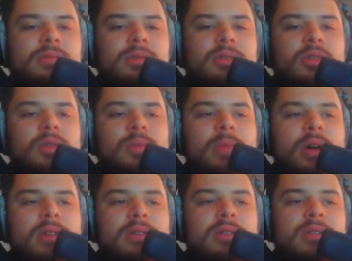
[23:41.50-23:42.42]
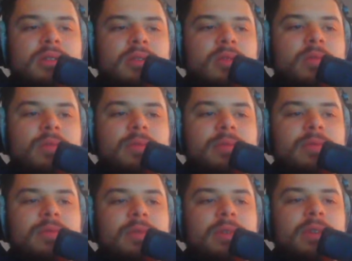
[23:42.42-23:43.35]
2 months to
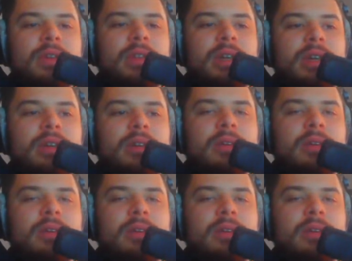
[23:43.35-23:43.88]
fully,